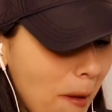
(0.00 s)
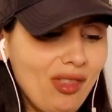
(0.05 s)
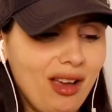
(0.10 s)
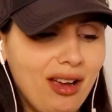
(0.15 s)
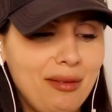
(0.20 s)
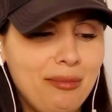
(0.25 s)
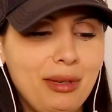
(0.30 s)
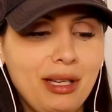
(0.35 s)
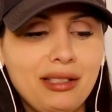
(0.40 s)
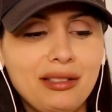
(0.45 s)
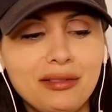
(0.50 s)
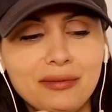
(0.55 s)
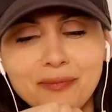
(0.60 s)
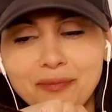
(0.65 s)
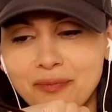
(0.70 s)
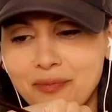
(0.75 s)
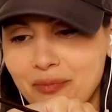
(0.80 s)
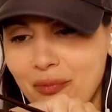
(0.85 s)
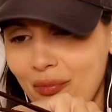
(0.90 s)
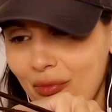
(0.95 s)
I picked
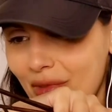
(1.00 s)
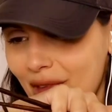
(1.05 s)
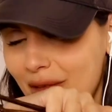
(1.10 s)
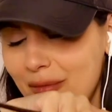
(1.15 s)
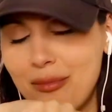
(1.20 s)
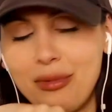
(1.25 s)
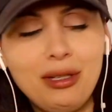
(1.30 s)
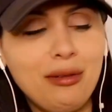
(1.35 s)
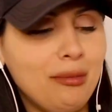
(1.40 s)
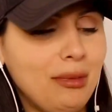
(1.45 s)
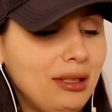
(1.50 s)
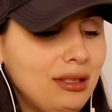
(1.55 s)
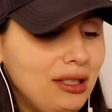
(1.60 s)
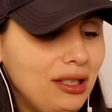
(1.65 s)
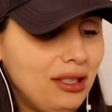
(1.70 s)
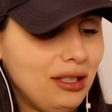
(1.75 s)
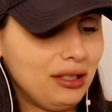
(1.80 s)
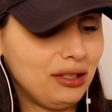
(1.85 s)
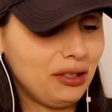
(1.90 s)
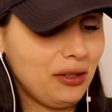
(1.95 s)
a pretty messy
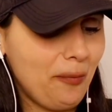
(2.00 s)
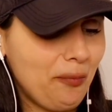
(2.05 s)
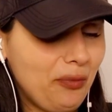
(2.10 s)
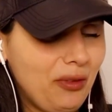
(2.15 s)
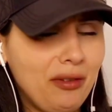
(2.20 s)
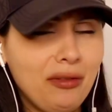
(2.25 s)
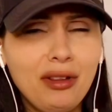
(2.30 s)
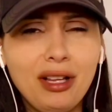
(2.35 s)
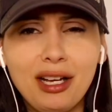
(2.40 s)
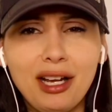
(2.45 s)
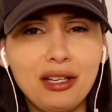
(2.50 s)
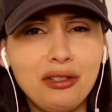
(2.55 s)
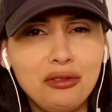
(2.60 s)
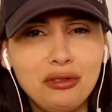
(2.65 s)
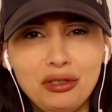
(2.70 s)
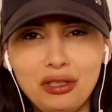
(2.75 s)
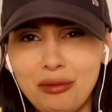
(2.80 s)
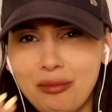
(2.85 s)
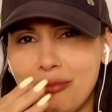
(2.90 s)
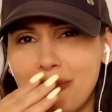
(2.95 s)
dish. I feel like I
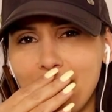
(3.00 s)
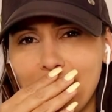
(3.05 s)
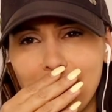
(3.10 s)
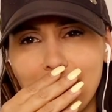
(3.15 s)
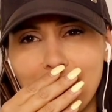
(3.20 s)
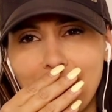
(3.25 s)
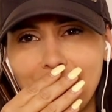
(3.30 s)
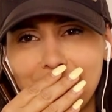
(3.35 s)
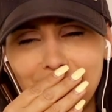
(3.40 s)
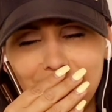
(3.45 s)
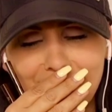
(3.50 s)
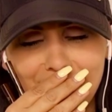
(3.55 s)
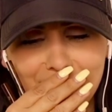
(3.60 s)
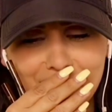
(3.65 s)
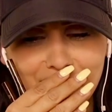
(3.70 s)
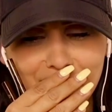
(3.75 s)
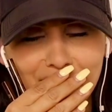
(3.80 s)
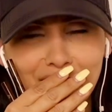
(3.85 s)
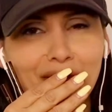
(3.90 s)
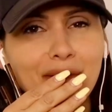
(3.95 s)
usually pick messy
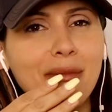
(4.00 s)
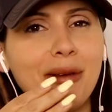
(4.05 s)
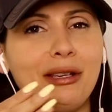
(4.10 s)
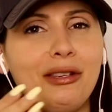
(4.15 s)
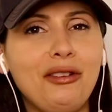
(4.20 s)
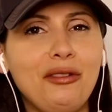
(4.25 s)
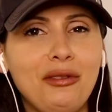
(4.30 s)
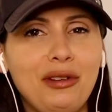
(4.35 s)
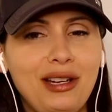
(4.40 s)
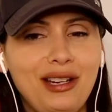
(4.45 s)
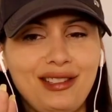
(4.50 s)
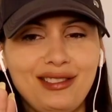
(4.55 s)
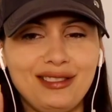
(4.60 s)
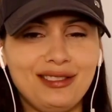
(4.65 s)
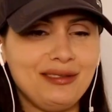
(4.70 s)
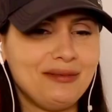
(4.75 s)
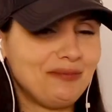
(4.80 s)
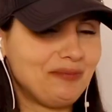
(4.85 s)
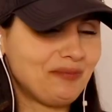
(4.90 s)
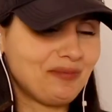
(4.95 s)
dishes for my
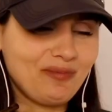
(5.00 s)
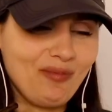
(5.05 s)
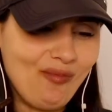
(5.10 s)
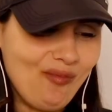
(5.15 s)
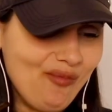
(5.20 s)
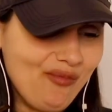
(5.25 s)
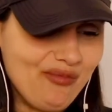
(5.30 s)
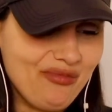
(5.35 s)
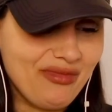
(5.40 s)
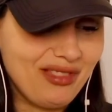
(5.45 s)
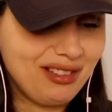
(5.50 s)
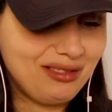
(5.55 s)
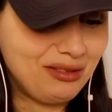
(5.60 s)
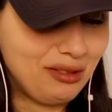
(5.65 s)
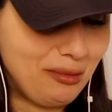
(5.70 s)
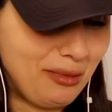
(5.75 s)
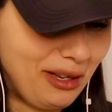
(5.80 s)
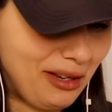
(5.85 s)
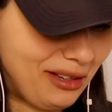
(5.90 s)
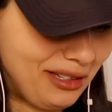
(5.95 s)
Q&As,
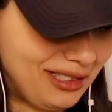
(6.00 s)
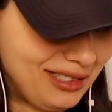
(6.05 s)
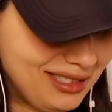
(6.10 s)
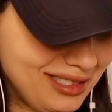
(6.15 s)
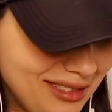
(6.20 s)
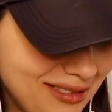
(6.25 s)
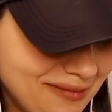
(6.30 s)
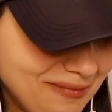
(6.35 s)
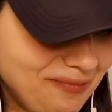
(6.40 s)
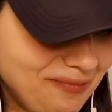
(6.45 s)
to be honest.